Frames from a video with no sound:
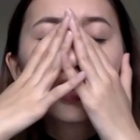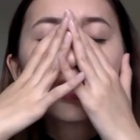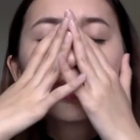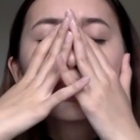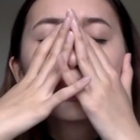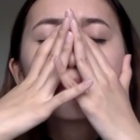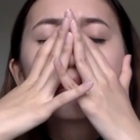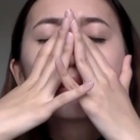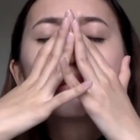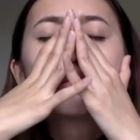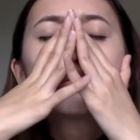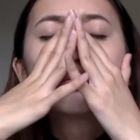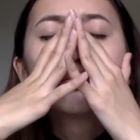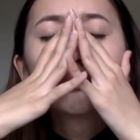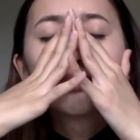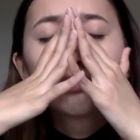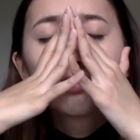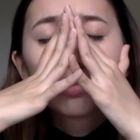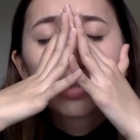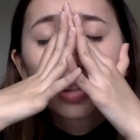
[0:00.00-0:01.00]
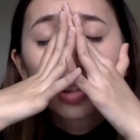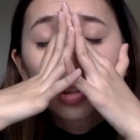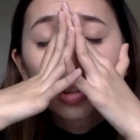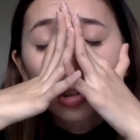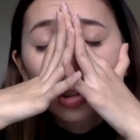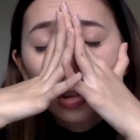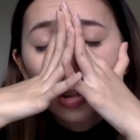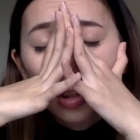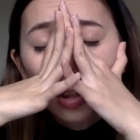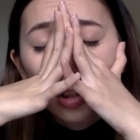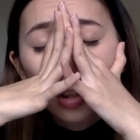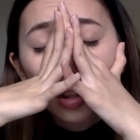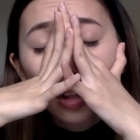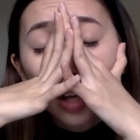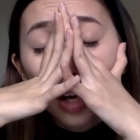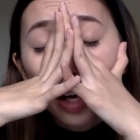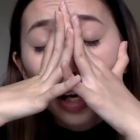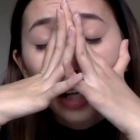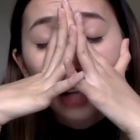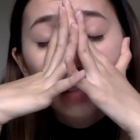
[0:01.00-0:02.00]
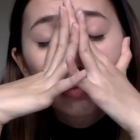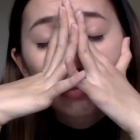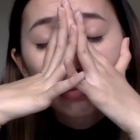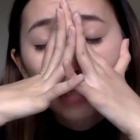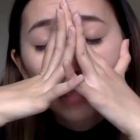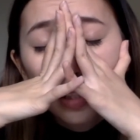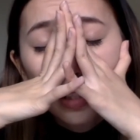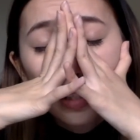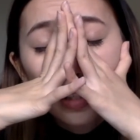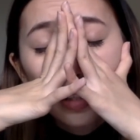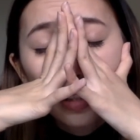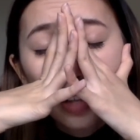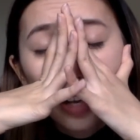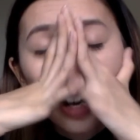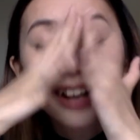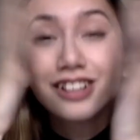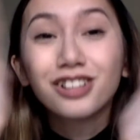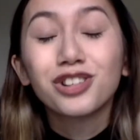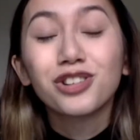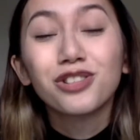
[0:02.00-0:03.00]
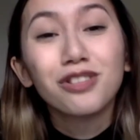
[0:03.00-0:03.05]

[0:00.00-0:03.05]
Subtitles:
Ugh. It's just a lot. It's a lot to